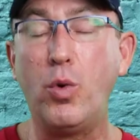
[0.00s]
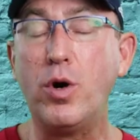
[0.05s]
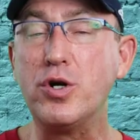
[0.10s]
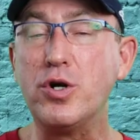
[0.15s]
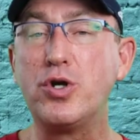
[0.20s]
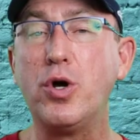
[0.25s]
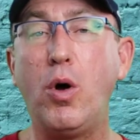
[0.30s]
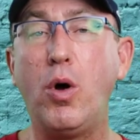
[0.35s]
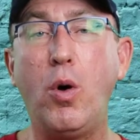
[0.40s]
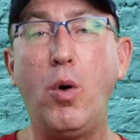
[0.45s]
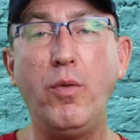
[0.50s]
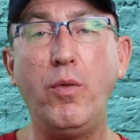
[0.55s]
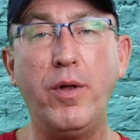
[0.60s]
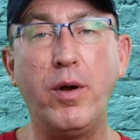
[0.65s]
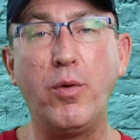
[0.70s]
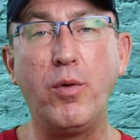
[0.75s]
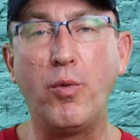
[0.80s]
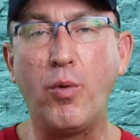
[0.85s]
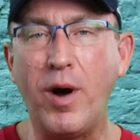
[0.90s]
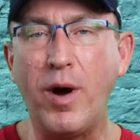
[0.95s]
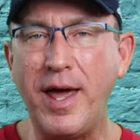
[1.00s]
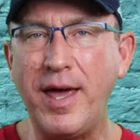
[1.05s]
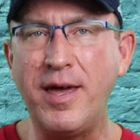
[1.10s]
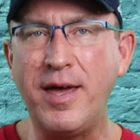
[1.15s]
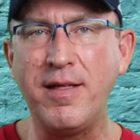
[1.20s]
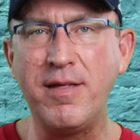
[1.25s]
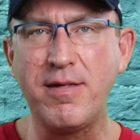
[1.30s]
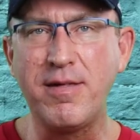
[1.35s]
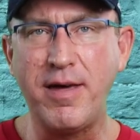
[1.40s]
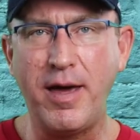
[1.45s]
We're told that
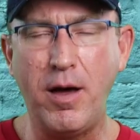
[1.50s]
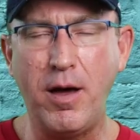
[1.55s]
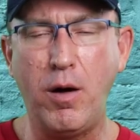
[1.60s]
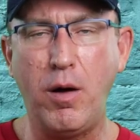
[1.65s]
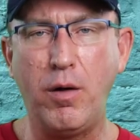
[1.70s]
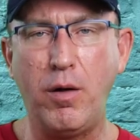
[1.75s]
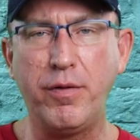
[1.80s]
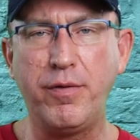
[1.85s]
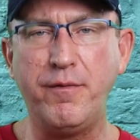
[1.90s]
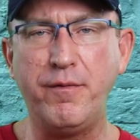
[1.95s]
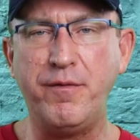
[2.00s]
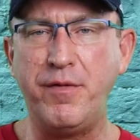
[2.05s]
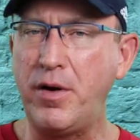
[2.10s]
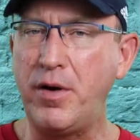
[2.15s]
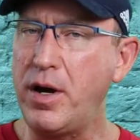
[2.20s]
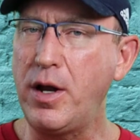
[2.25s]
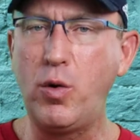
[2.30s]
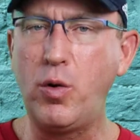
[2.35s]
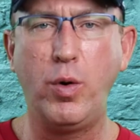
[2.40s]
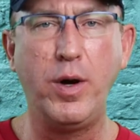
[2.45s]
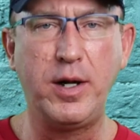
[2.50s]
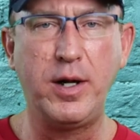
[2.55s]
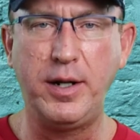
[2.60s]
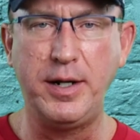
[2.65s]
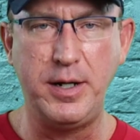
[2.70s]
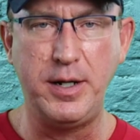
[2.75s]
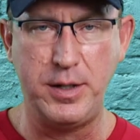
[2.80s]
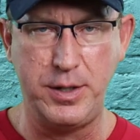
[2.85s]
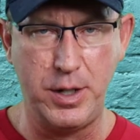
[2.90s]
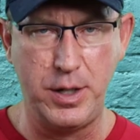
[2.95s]
Reagan's health very
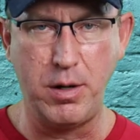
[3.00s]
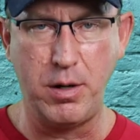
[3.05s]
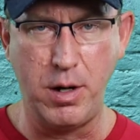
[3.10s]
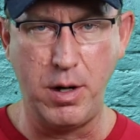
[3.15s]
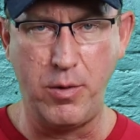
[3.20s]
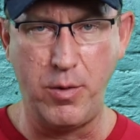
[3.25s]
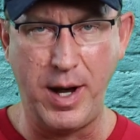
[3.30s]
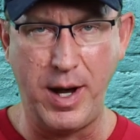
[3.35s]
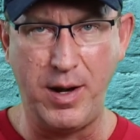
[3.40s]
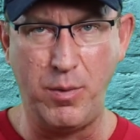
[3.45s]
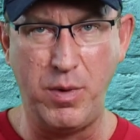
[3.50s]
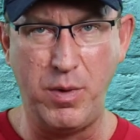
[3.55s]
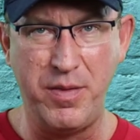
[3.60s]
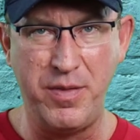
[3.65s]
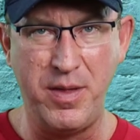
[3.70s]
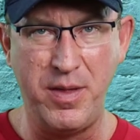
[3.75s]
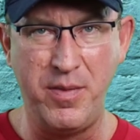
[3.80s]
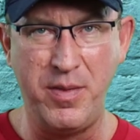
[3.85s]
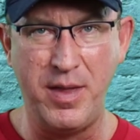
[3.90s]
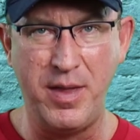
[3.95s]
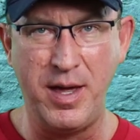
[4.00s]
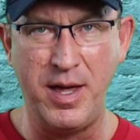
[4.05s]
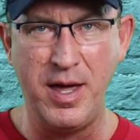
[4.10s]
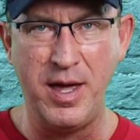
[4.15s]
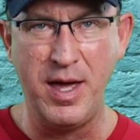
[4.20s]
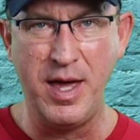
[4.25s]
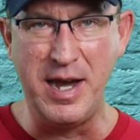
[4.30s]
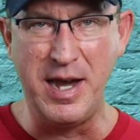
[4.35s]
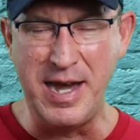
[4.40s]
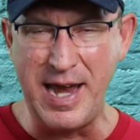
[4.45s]
quickly deteriorated within the
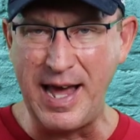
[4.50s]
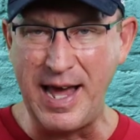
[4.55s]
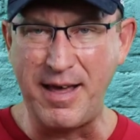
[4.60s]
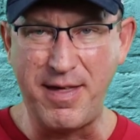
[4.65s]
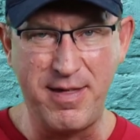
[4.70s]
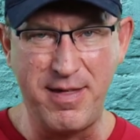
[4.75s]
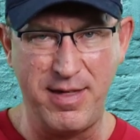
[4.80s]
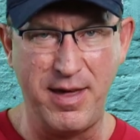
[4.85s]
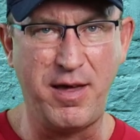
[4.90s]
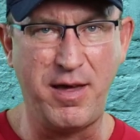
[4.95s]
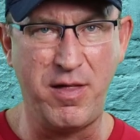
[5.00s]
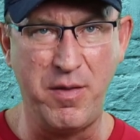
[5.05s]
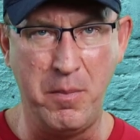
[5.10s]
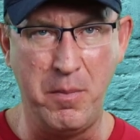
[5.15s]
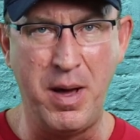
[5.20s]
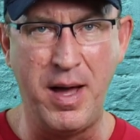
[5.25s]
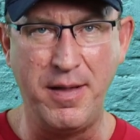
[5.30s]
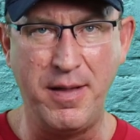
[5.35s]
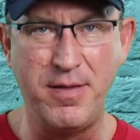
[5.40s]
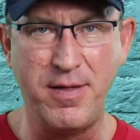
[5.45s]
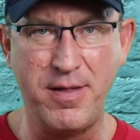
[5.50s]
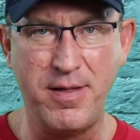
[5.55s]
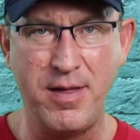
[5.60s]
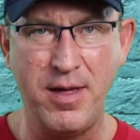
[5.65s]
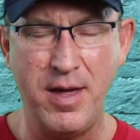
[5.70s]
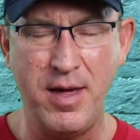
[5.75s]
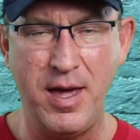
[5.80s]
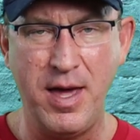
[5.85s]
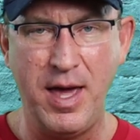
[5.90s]
next six months.